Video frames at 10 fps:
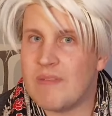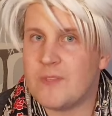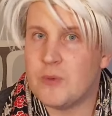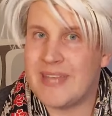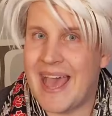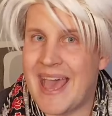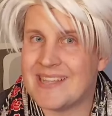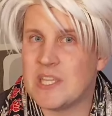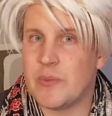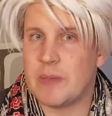a few
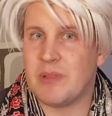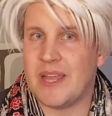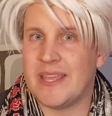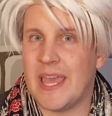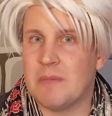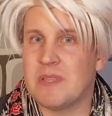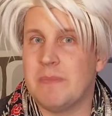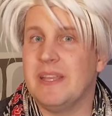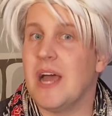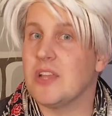tags that we apply to games that
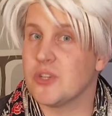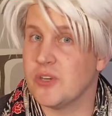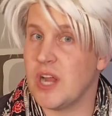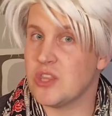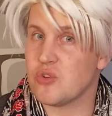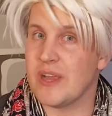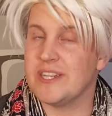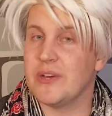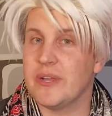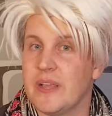meet certain other
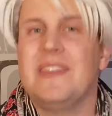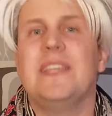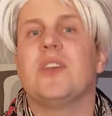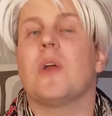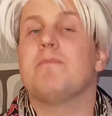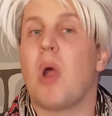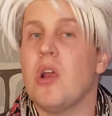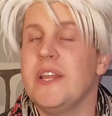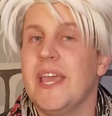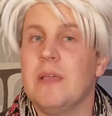criteria. These are
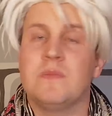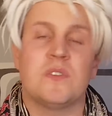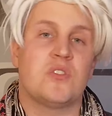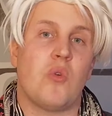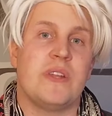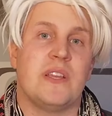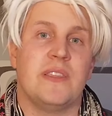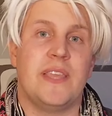party games, storytelling